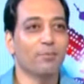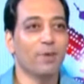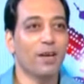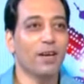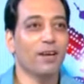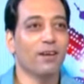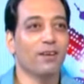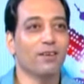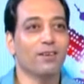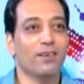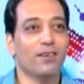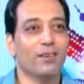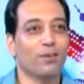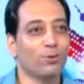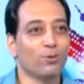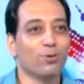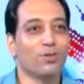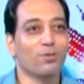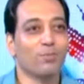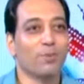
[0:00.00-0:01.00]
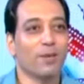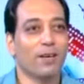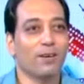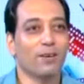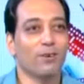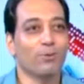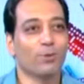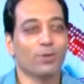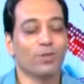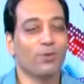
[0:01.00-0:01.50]
make a good
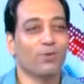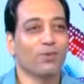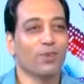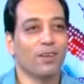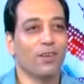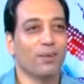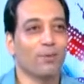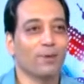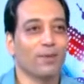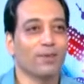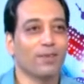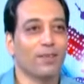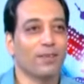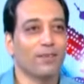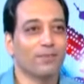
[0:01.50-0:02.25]
speaker. What do you think about that?